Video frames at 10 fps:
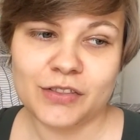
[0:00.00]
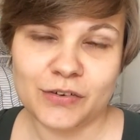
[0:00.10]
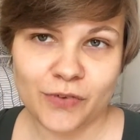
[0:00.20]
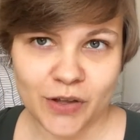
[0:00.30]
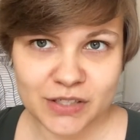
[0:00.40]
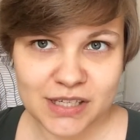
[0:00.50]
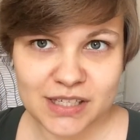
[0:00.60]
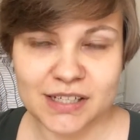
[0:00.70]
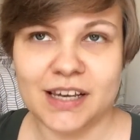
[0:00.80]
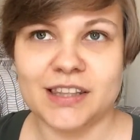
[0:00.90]
the fall
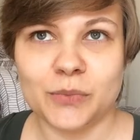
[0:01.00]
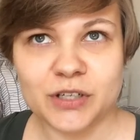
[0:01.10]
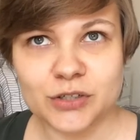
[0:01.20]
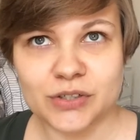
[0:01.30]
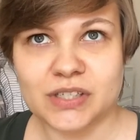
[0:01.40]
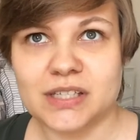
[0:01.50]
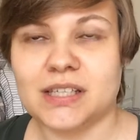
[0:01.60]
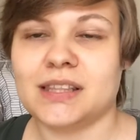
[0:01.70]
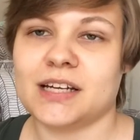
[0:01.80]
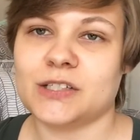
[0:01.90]
season and the winter
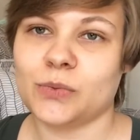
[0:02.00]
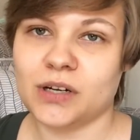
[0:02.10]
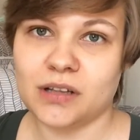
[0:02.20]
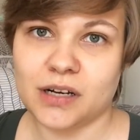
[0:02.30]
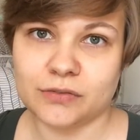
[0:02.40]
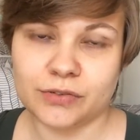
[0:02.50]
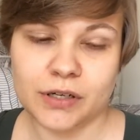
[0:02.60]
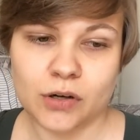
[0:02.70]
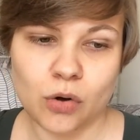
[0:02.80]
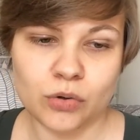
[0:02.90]
season. That is when a lot of
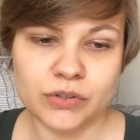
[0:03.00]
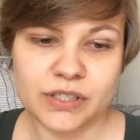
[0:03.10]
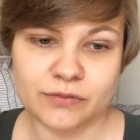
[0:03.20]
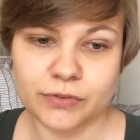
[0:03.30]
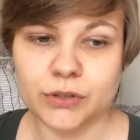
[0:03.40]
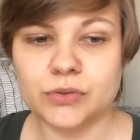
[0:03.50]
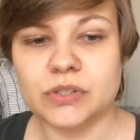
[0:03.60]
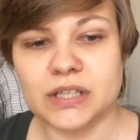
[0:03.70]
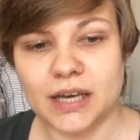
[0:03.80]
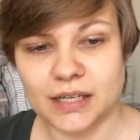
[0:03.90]
colds and
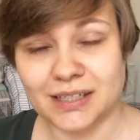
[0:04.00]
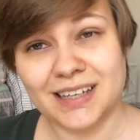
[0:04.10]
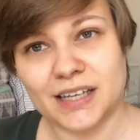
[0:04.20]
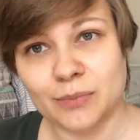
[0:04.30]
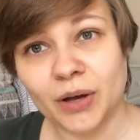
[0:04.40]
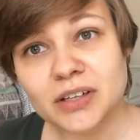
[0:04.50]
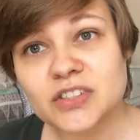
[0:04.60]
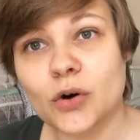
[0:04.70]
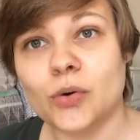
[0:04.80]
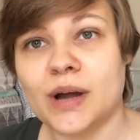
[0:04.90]
flus and icky
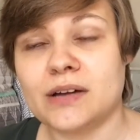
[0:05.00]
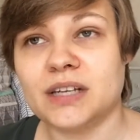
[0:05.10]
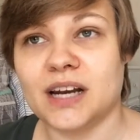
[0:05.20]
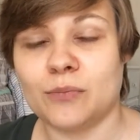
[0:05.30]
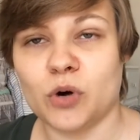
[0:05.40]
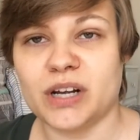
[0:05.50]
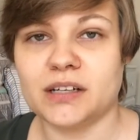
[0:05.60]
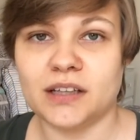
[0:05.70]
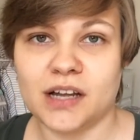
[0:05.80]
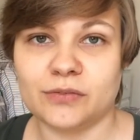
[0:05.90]
bugs go around, and I'm
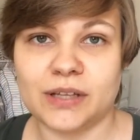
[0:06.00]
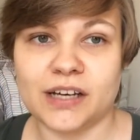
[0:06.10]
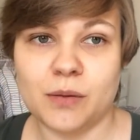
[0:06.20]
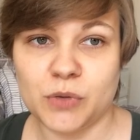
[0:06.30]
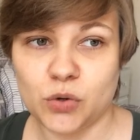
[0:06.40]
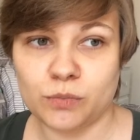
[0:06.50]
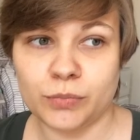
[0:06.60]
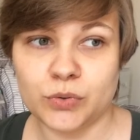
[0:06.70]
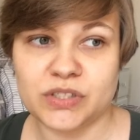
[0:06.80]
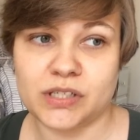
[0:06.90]
wanting a lot of like immune
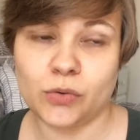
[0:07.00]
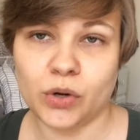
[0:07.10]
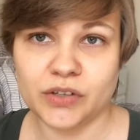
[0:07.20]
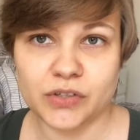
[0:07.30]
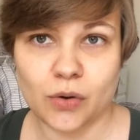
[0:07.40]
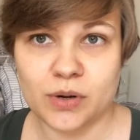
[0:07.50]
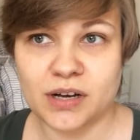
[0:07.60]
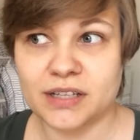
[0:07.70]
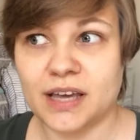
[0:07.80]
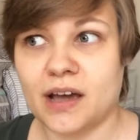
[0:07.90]
boosting oils going
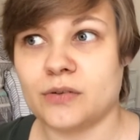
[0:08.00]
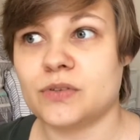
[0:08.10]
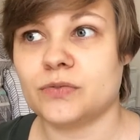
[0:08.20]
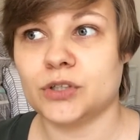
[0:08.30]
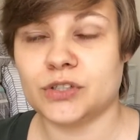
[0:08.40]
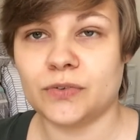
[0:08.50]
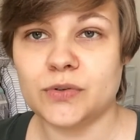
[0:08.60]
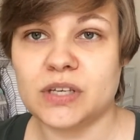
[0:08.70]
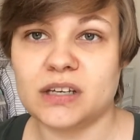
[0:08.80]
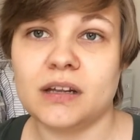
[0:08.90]
on in the house for
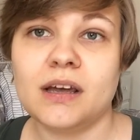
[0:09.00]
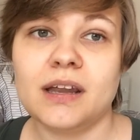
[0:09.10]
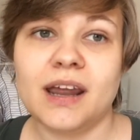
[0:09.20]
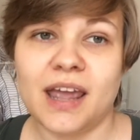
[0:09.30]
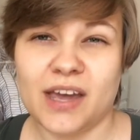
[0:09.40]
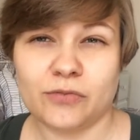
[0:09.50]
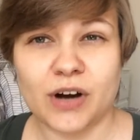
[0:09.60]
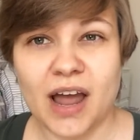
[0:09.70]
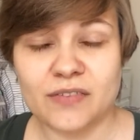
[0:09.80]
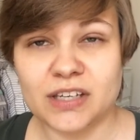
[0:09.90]
diffusing and
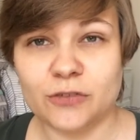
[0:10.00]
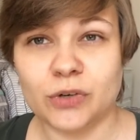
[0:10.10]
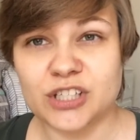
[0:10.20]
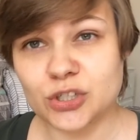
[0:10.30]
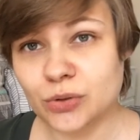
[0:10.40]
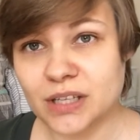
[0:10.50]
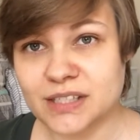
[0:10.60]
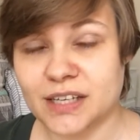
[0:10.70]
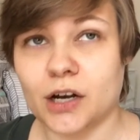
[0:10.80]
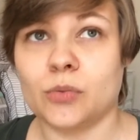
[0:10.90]
for having if we do
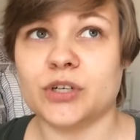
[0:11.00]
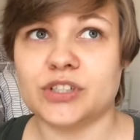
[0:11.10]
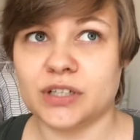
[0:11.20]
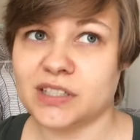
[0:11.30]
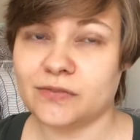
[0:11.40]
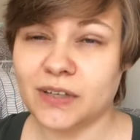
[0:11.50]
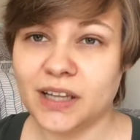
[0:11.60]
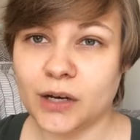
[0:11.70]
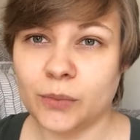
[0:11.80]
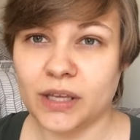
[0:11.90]
get sick or we're starting to
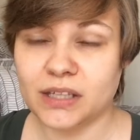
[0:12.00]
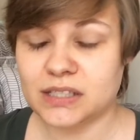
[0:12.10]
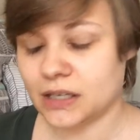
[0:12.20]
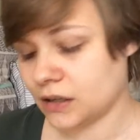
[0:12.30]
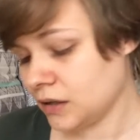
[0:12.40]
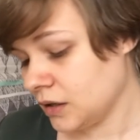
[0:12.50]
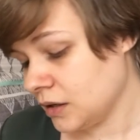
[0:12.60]
feel like we get sick.